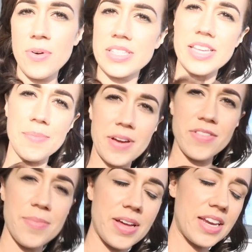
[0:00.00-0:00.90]
What's up,
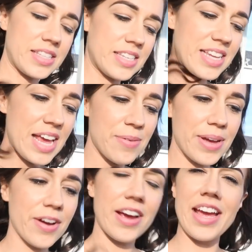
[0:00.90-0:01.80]
everybody? Today
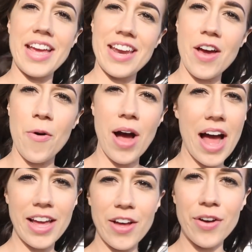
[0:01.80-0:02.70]
we are in
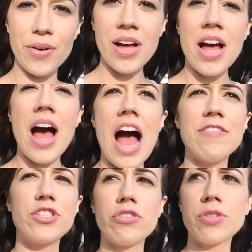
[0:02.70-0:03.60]
Ohio. I
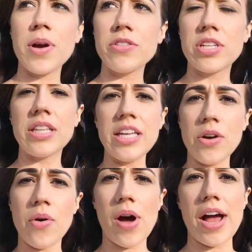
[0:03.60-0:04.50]
have a show tomorrow in
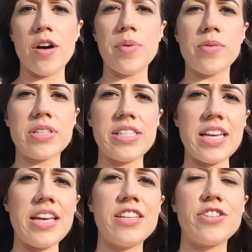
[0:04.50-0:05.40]
Toledo, Ohio, but we're
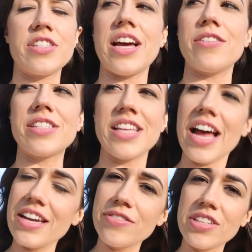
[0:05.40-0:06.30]
staying just
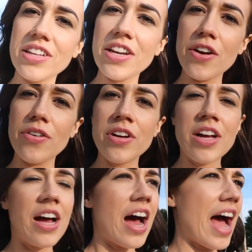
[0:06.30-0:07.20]
outside of Toledo.
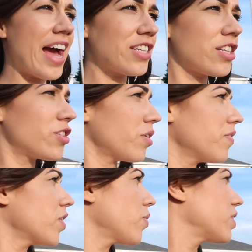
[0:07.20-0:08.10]
I actually don't
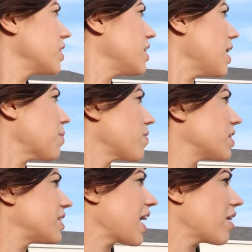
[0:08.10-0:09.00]
even know what the name of
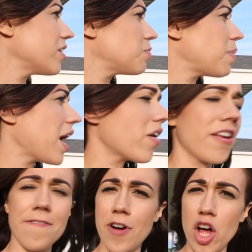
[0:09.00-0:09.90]
this town is.
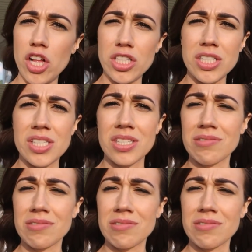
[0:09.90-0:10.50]
Perry Falls?